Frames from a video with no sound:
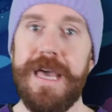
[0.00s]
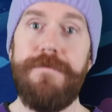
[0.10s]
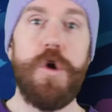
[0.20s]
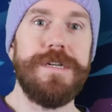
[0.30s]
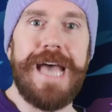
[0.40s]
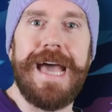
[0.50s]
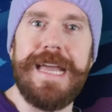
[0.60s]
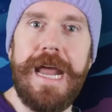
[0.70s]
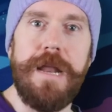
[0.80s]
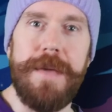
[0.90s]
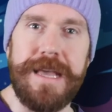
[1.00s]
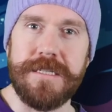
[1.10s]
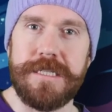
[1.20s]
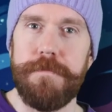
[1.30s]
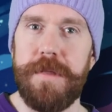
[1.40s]
If you attack an enemy
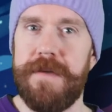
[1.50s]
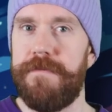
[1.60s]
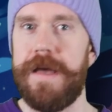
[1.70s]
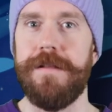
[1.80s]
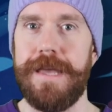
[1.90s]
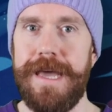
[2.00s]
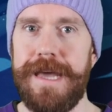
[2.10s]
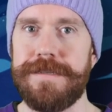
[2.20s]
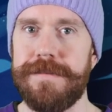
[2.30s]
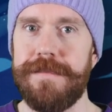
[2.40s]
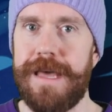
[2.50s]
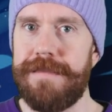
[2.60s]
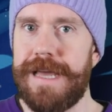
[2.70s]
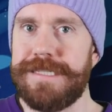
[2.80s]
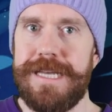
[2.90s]
and simply fail to hit,
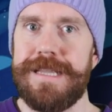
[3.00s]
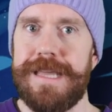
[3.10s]
that's it.